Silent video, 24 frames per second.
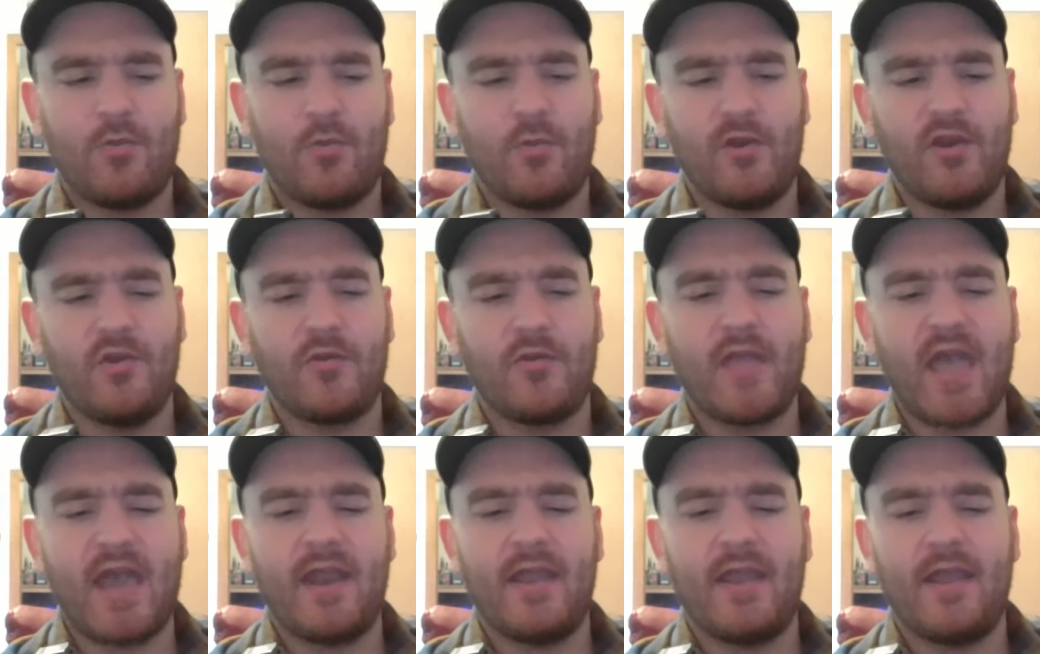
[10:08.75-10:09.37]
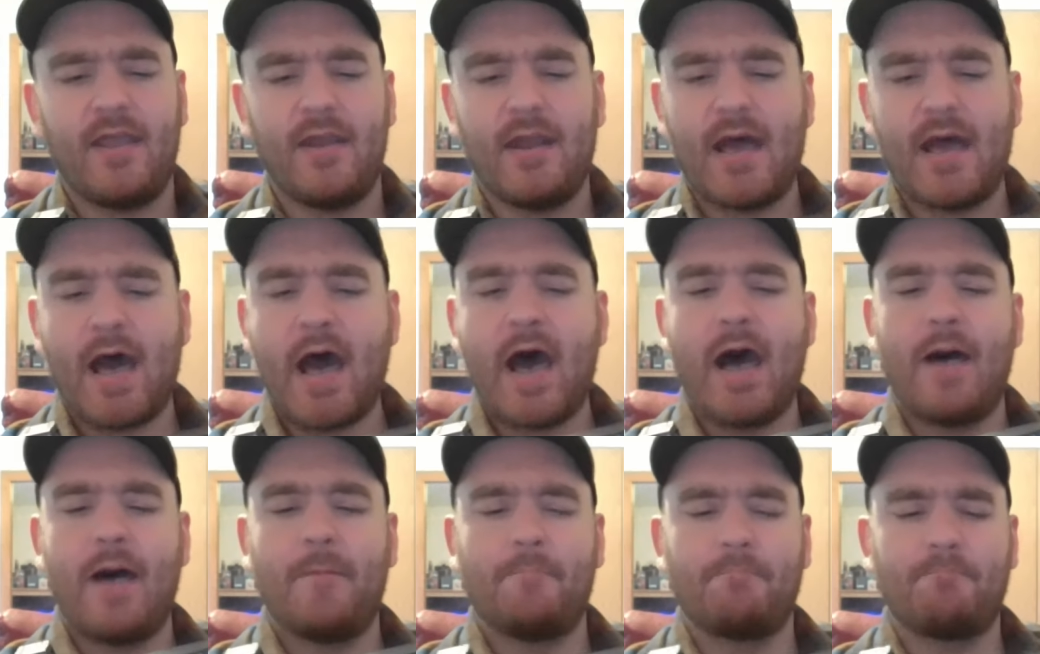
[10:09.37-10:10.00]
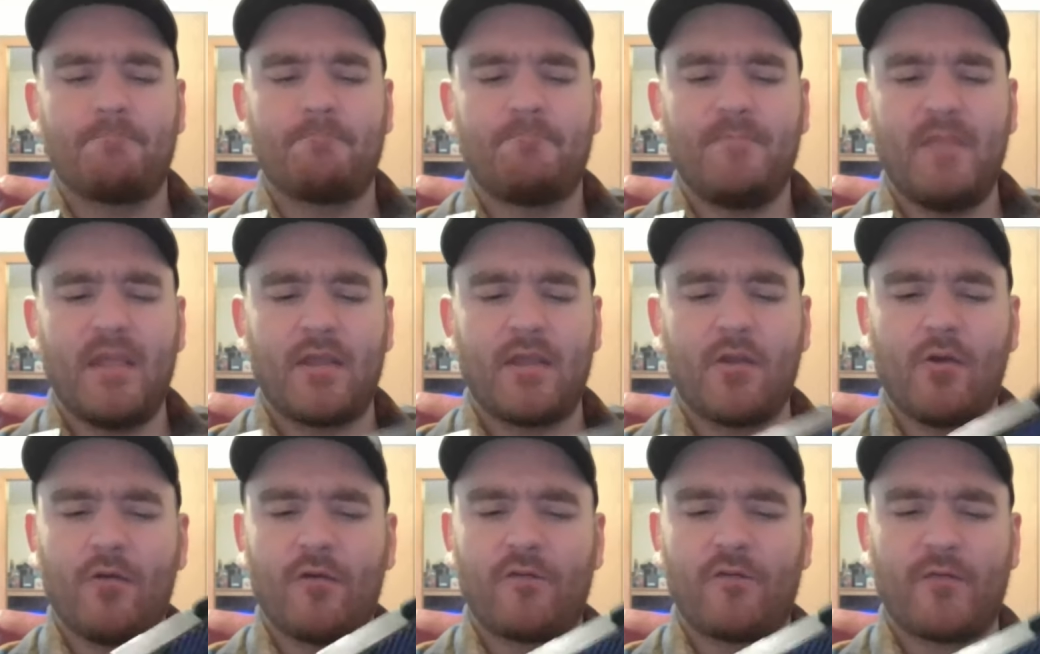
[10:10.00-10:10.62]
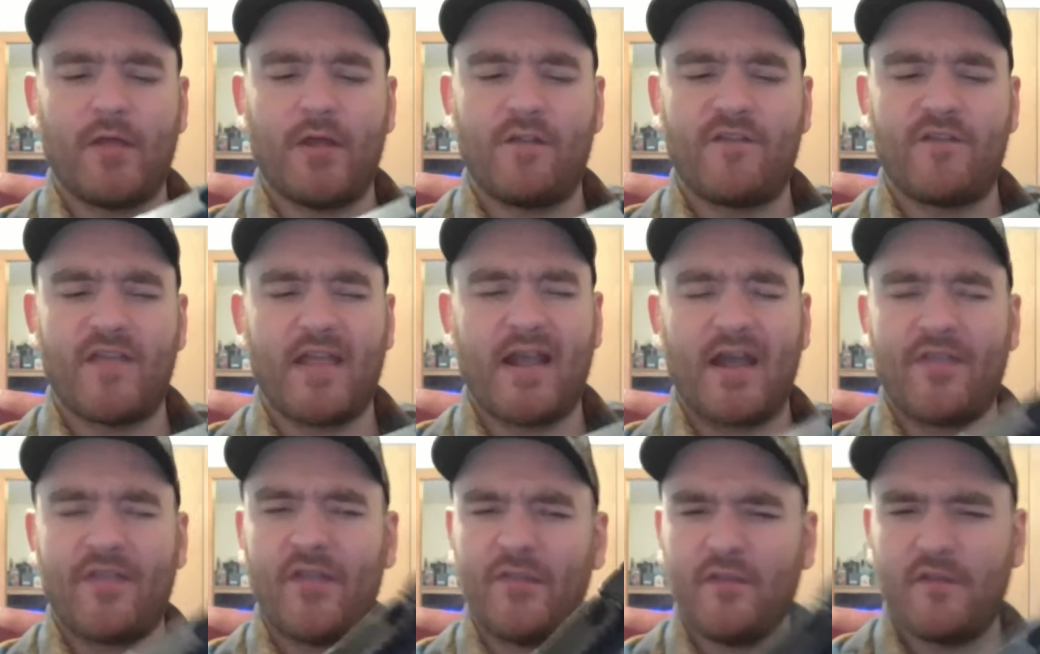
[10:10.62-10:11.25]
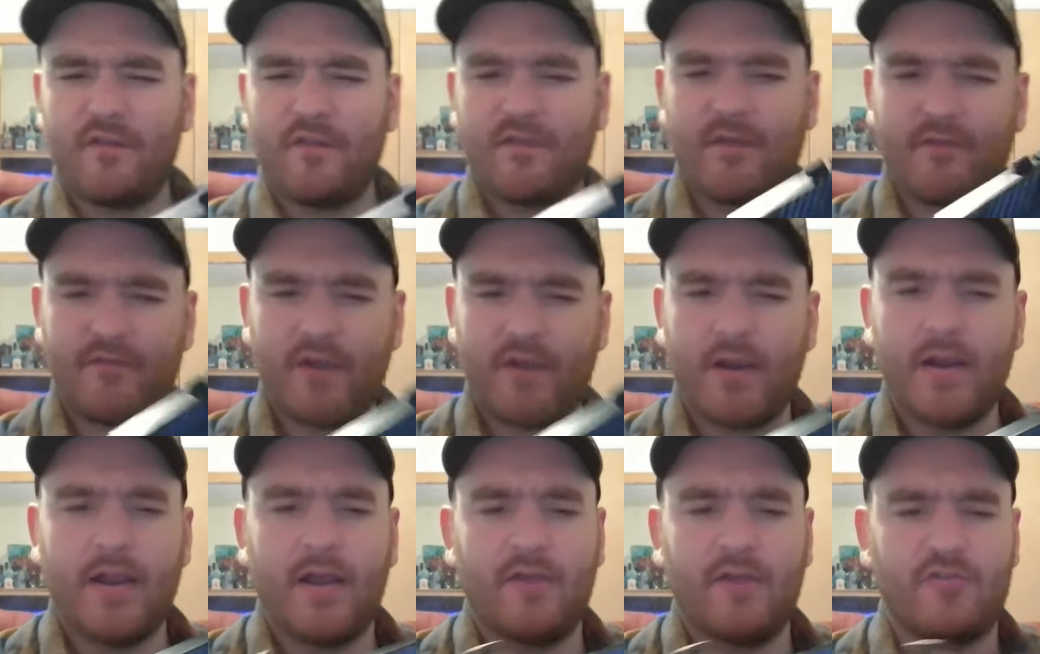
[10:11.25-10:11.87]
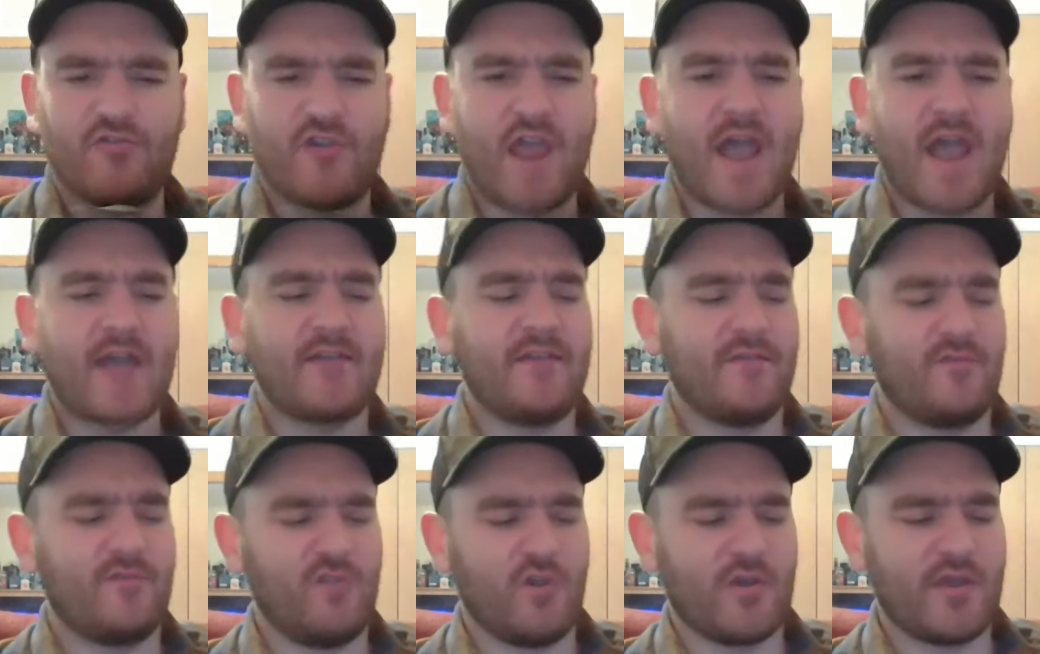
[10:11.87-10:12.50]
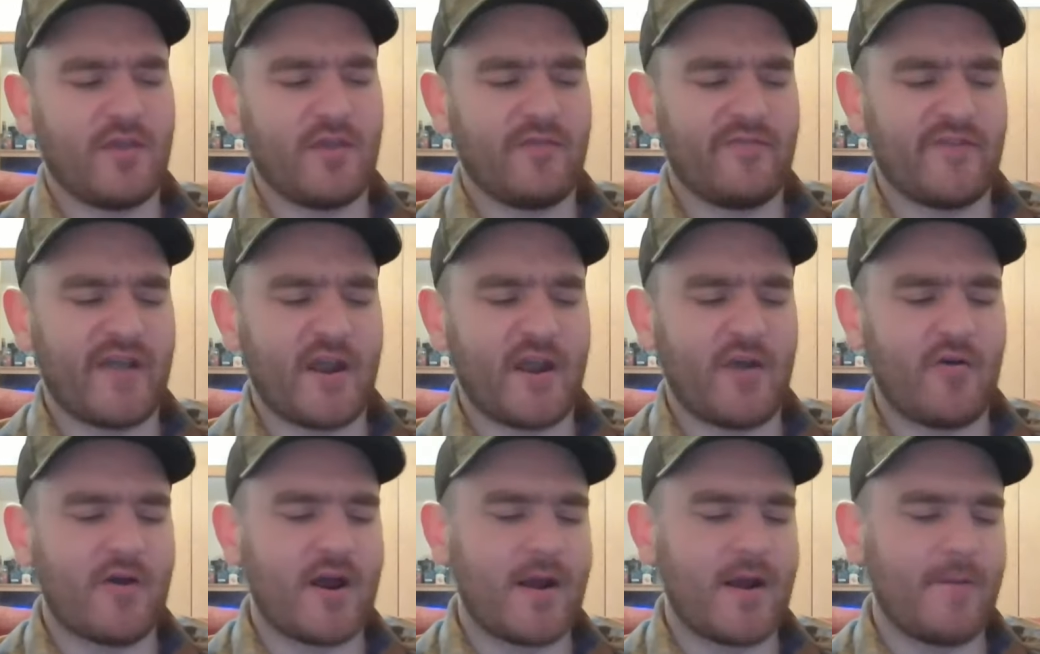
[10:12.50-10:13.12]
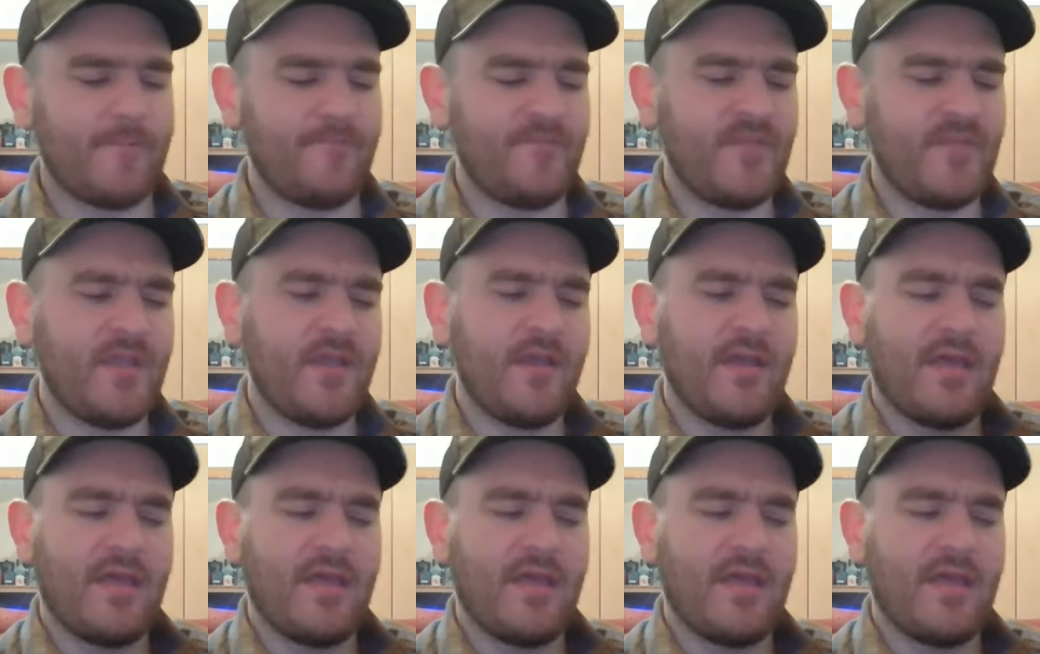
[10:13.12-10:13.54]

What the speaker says: When you get it, it goes without saying, I think this is a very attractive looking firearm.